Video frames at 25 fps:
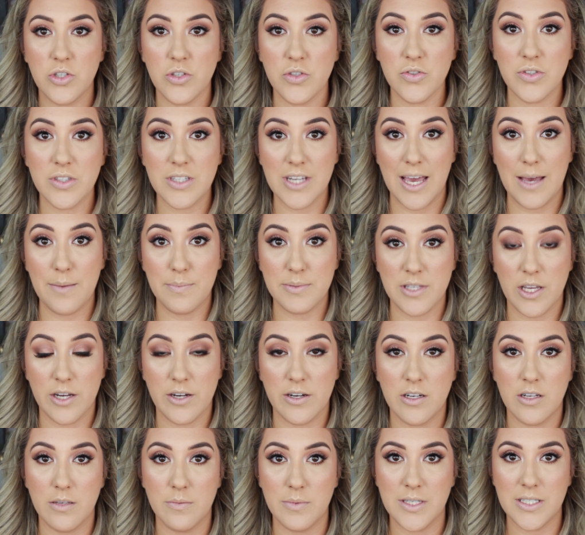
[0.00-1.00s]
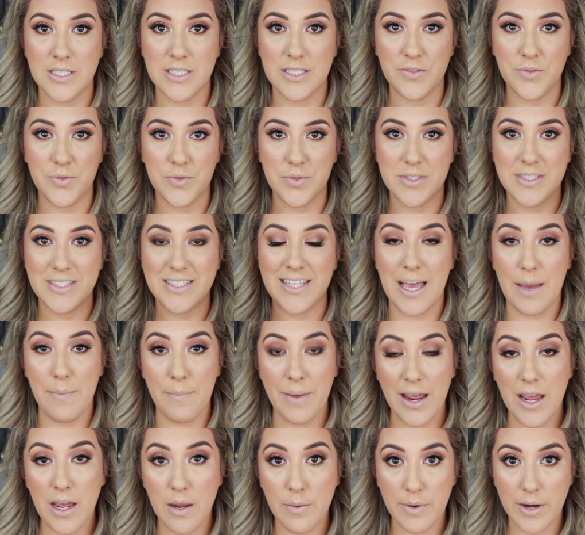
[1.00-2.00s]
two steps are going to be to set
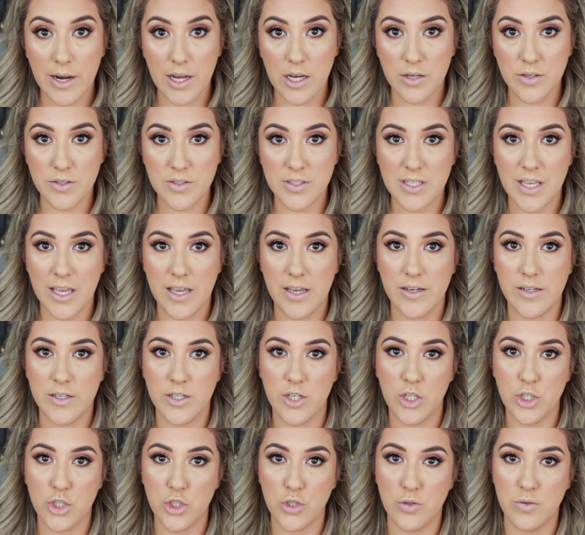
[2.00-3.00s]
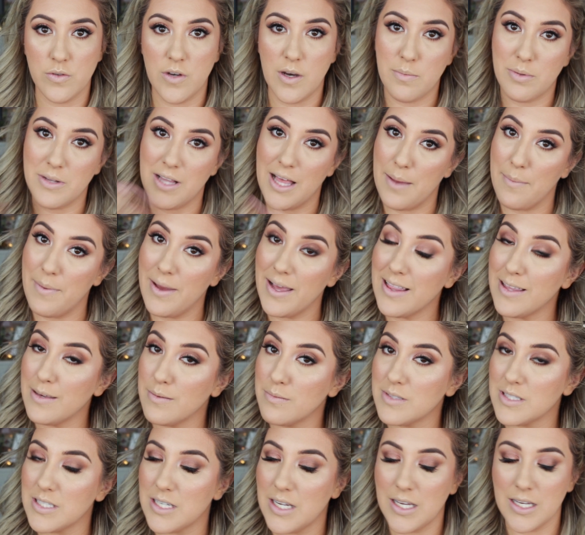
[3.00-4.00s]
my eyebrows and to apply my
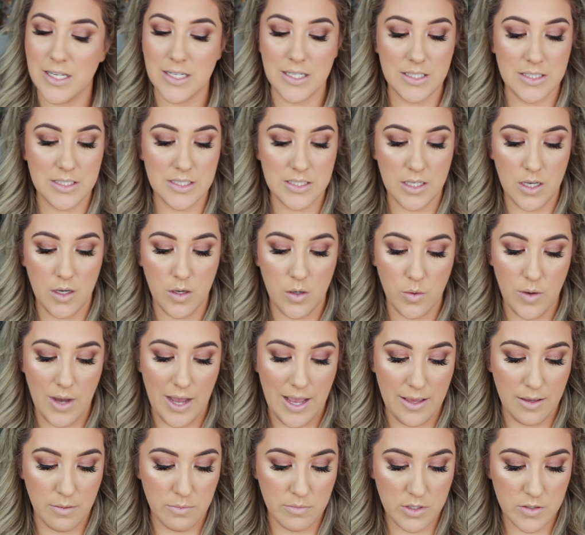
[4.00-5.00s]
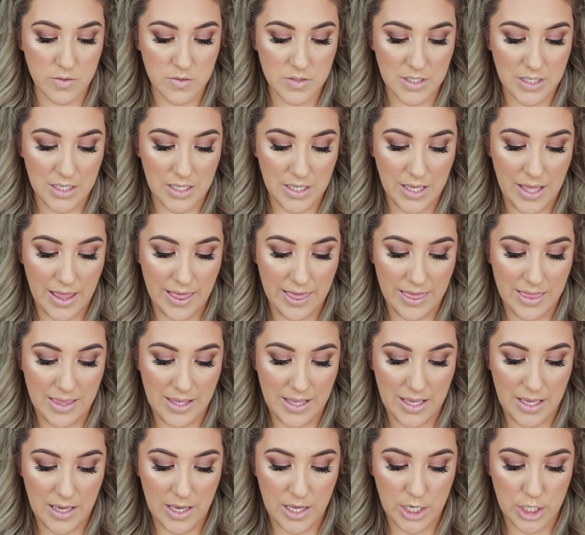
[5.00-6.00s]
lipstick. So I am using
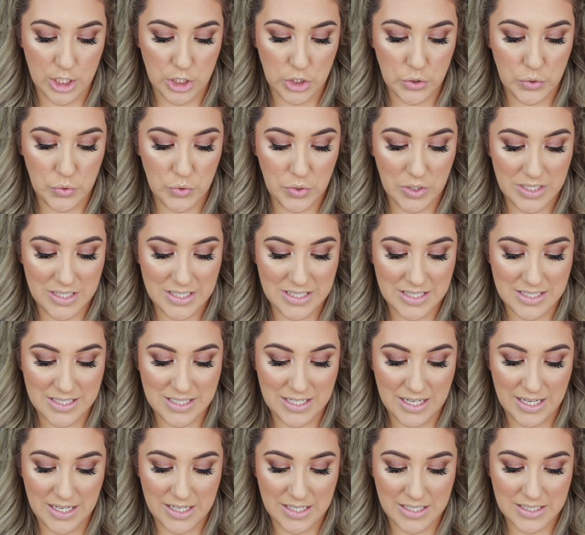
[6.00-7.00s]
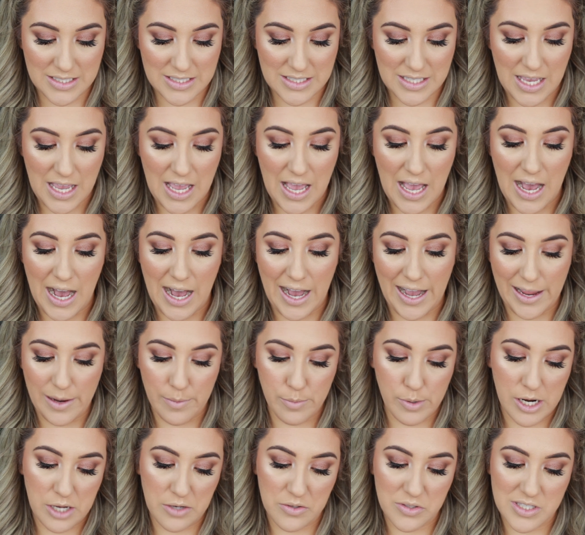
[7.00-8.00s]
the Nude Sticks
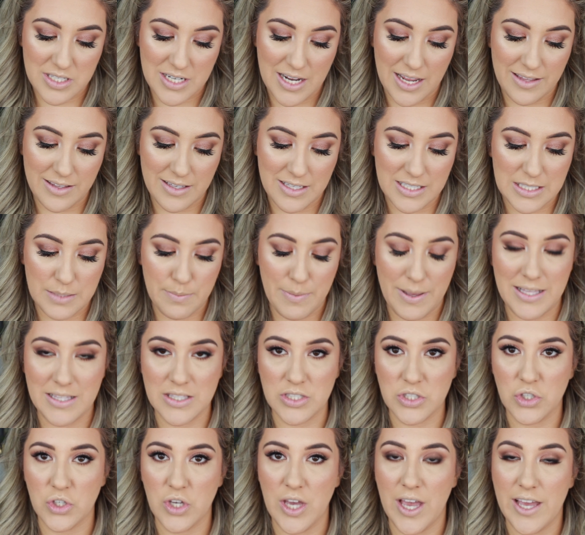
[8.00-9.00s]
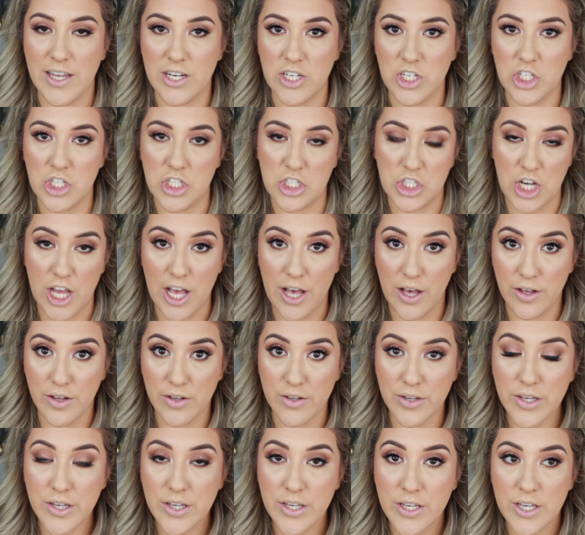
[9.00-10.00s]
Eyebrow Stylist Pencil and
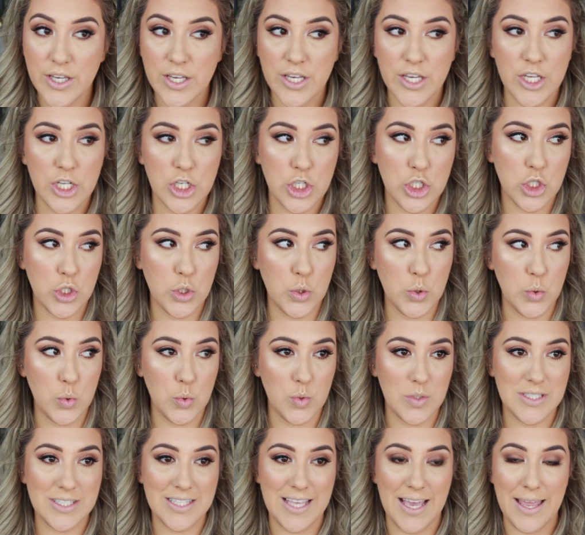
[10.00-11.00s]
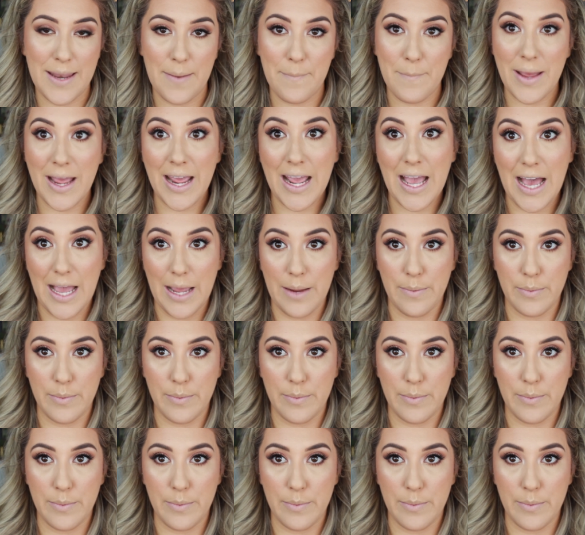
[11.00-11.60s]
Gel to set my eyebrows.